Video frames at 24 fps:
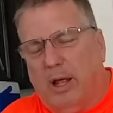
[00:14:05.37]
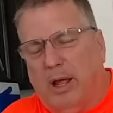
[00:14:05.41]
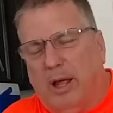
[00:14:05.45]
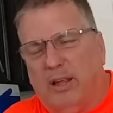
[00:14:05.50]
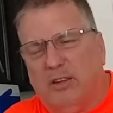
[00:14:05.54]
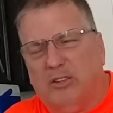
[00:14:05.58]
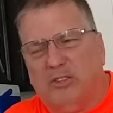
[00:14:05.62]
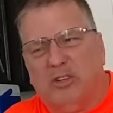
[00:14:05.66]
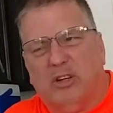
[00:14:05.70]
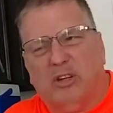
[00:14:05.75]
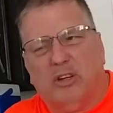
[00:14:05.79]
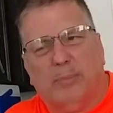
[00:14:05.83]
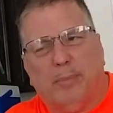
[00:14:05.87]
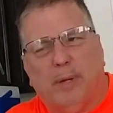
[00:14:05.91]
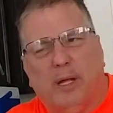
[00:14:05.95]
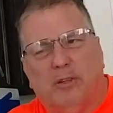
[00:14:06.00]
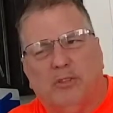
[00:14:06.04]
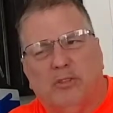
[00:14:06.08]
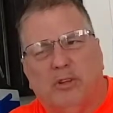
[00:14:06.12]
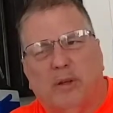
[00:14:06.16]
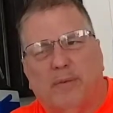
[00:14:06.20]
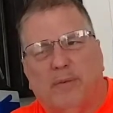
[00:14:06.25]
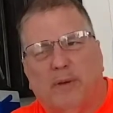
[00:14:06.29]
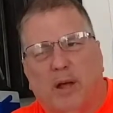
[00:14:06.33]
I said to
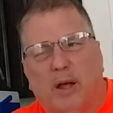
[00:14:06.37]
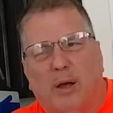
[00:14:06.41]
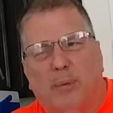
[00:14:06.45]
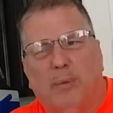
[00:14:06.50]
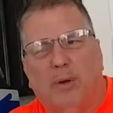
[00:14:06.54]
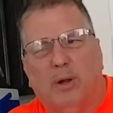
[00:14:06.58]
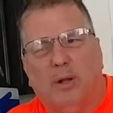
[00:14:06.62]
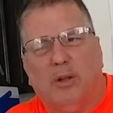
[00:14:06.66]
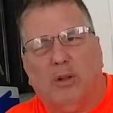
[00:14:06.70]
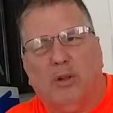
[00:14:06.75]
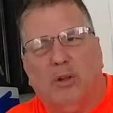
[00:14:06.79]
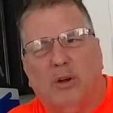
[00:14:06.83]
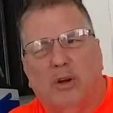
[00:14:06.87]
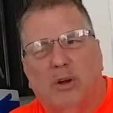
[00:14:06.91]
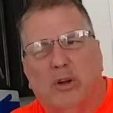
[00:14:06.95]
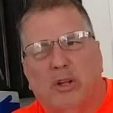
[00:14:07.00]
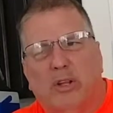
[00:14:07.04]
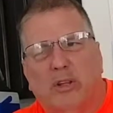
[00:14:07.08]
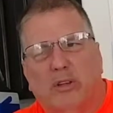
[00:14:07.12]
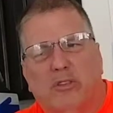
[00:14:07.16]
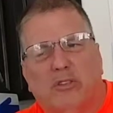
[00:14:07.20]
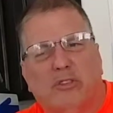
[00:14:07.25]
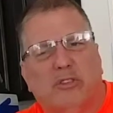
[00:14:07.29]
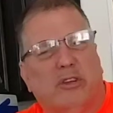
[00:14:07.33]
myself, I want to learn
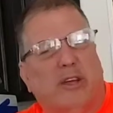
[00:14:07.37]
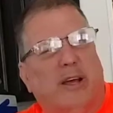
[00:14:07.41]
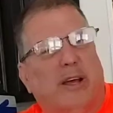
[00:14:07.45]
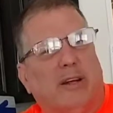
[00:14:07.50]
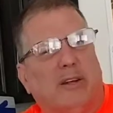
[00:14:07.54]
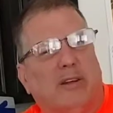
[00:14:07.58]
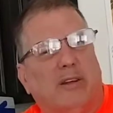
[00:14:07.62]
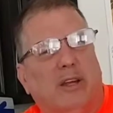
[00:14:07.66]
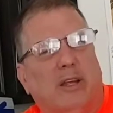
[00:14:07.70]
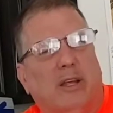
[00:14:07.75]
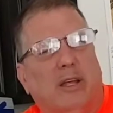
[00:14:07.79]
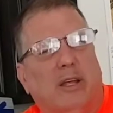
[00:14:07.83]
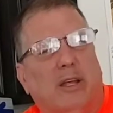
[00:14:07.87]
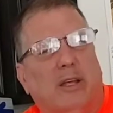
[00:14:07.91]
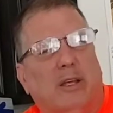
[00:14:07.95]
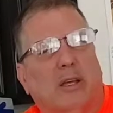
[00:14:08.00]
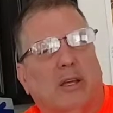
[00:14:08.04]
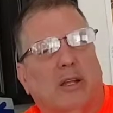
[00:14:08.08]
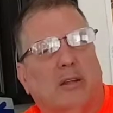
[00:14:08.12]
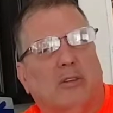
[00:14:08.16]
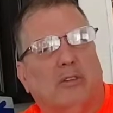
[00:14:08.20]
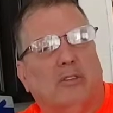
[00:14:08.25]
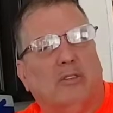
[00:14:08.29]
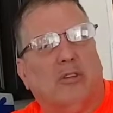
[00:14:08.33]
his technique.
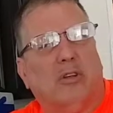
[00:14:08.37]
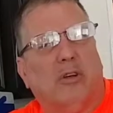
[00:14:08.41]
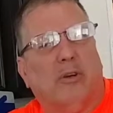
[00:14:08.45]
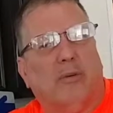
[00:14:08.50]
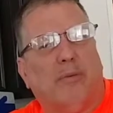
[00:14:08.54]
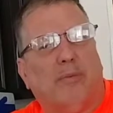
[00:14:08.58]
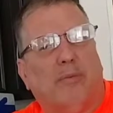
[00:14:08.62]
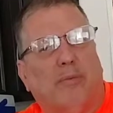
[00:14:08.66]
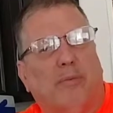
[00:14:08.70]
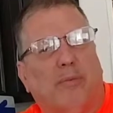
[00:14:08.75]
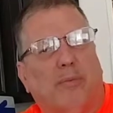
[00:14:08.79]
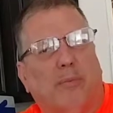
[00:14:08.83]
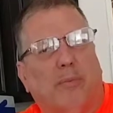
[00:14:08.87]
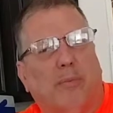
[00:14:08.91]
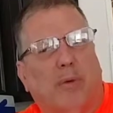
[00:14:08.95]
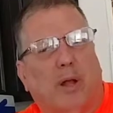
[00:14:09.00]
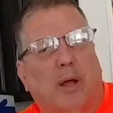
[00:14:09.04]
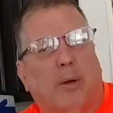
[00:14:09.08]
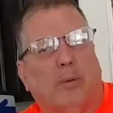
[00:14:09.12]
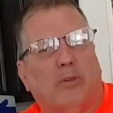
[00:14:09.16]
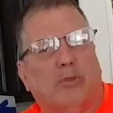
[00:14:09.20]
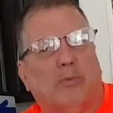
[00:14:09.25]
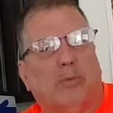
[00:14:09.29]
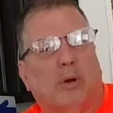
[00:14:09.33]
And so when
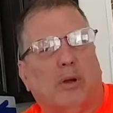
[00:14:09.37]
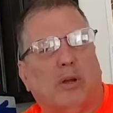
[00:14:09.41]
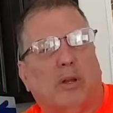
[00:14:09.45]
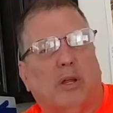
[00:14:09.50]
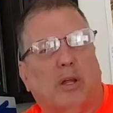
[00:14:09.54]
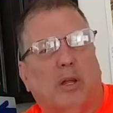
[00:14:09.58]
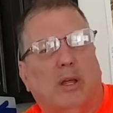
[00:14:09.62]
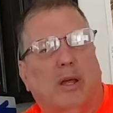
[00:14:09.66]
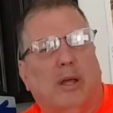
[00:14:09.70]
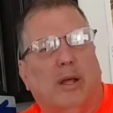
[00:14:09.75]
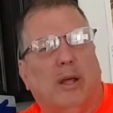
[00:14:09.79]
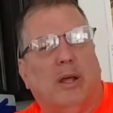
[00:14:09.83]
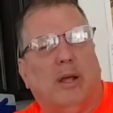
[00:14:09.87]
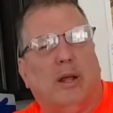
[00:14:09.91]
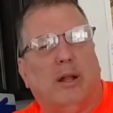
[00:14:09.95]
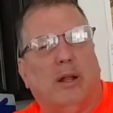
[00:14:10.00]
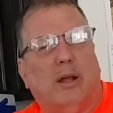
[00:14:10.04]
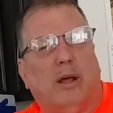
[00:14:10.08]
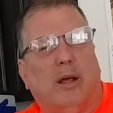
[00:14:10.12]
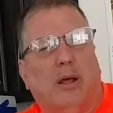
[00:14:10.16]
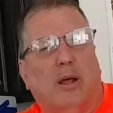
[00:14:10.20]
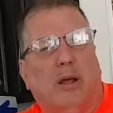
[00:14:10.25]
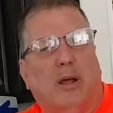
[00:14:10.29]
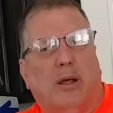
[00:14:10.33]
I was working at
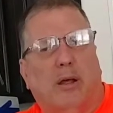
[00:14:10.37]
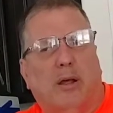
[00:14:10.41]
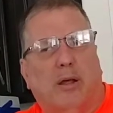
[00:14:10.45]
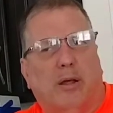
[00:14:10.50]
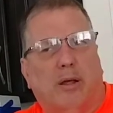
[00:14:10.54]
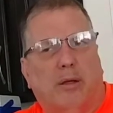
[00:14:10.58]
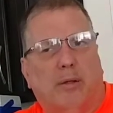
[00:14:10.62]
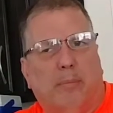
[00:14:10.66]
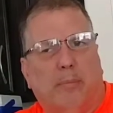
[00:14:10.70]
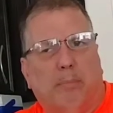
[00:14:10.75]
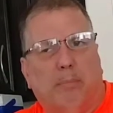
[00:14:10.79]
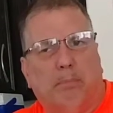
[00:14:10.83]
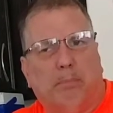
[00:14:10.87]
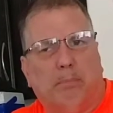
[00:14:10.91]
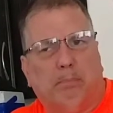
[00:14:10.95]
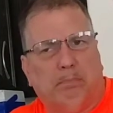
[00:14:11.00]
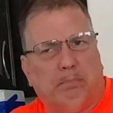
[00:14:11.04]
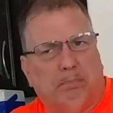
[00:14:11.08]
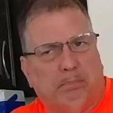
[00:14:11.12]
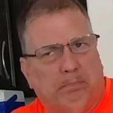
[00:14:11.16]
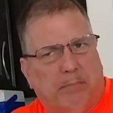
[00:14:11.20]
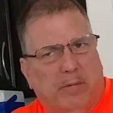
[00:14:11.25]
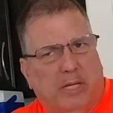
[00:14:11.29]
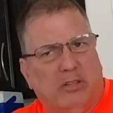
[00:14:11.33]
a
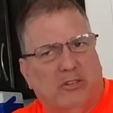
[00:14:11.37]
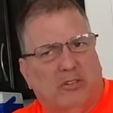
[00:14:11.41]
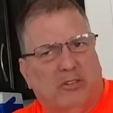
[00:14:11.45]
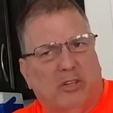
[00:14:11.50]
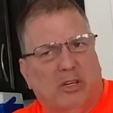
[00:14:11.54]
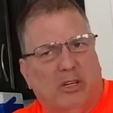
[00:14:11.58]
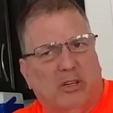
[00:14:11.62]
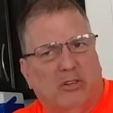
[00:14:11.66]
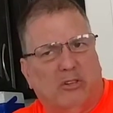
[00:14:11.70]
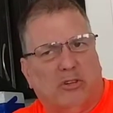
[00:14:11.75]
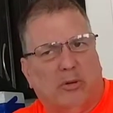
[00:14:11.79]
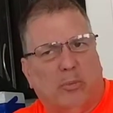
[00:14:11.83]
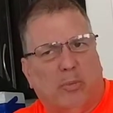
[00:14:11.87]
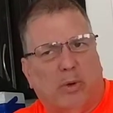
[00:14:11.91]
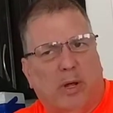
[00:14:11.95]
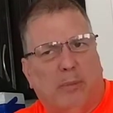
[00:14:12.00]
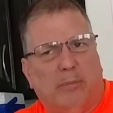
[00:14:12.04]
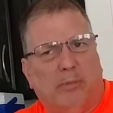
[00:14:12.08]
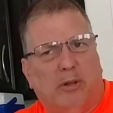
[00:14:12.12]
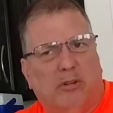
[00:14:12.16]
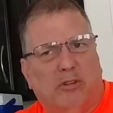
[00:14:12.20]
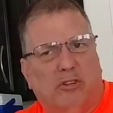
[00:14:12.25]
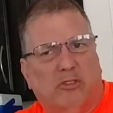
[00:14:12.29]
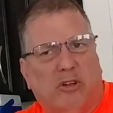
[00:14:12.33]
business, a
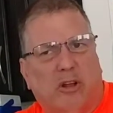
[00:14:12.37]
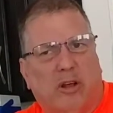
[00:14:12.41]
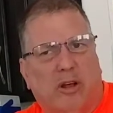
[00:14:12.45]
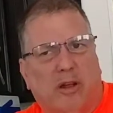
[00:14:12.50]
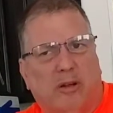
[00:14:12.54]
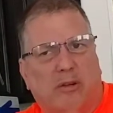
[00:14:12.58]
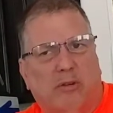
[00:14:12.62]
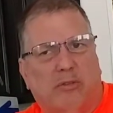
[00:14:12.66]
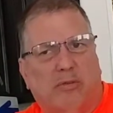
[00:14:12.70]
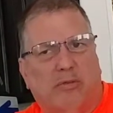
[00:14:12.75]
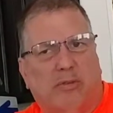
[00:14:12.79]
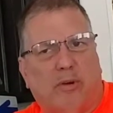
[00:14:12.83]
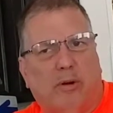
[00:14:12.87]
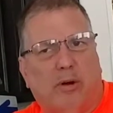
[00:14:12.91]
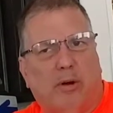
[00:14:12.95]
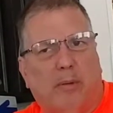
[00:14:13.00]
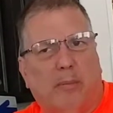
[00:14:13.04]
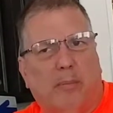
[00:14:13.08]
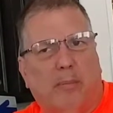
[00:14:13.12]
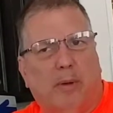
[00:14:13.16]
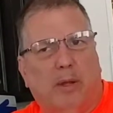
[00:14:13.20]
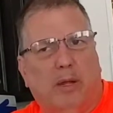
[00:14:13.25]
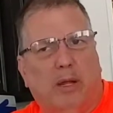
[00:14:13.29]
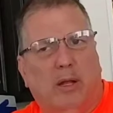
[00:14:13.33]
web design
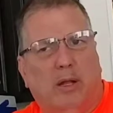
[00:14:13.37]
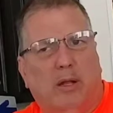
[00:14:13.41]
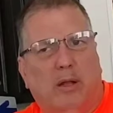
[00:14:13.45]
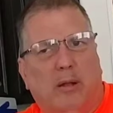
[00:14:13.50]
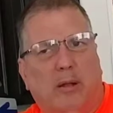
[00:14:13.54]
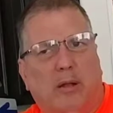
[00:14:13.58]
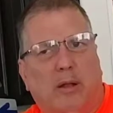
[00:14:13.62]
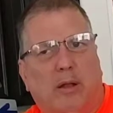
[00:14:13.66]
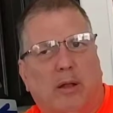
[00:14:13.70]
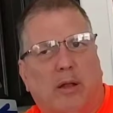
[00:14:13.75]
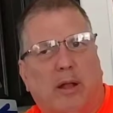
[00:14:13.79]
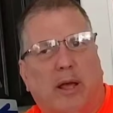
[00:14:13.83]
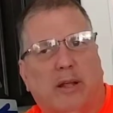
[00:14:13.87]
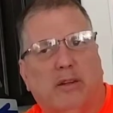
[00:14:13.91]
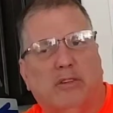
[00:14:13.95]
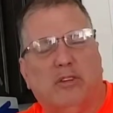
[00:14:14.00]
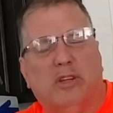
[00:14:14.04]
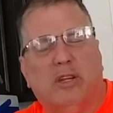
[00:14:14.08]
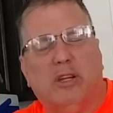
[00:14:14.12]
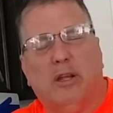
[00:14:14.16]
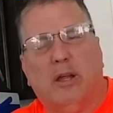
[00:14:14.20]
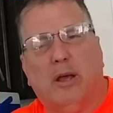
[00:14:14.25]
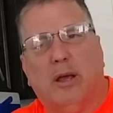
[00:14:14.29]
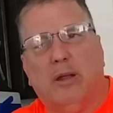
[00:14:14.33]
firm in
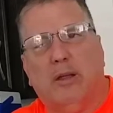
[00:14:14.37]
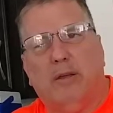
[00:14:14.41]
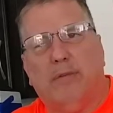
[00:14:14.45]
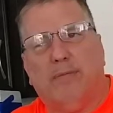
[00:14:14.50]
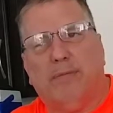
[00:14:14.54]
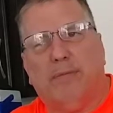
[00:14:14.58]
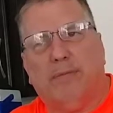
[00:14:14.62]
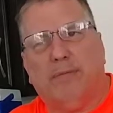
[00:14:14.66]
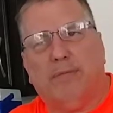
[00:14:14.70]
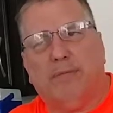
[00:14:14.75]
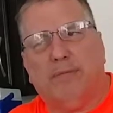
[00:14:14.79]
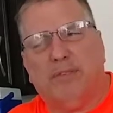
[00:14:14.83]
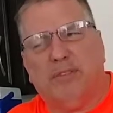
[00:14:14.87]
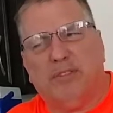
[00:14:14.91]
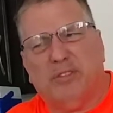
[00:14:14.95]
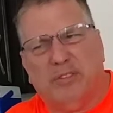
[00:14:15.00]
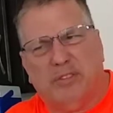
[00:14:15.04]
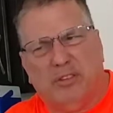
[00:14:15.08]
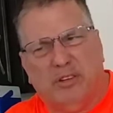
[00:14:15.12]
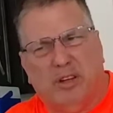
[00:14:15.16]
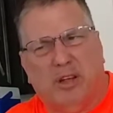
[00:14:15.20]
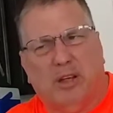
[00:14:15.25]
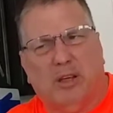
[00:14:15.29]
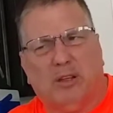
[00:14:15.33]

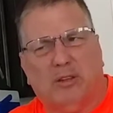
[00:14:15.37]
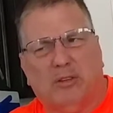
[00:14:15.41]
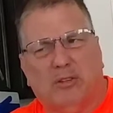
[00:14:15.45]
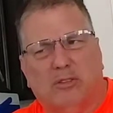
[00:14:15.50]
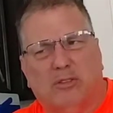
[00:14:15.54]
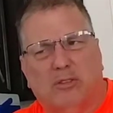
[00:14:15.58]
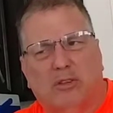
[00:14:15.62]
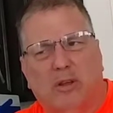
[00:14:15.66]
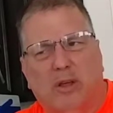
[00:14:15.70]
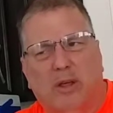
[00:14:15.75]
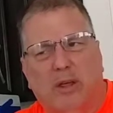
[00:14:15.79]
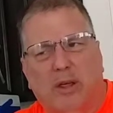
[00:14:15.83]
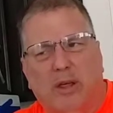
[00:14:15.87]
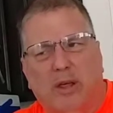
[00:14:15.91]
1996,